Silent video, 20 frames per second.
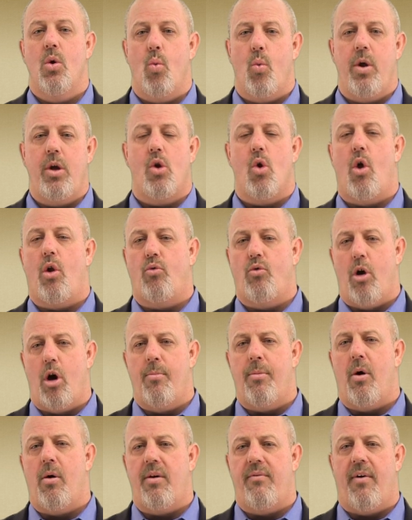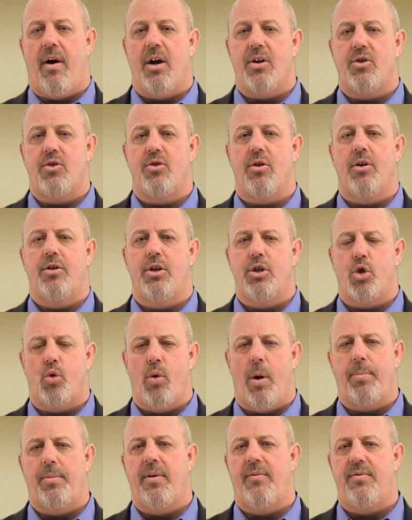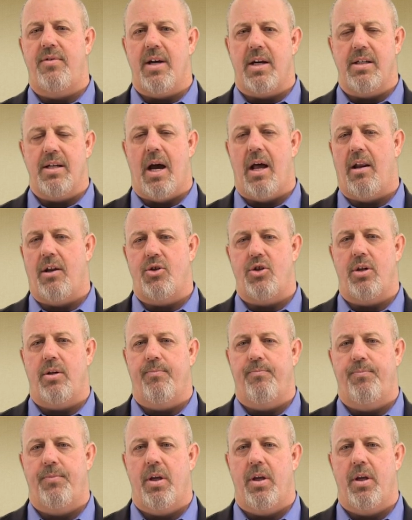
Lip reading: We call robo-advisors a disruptive technology,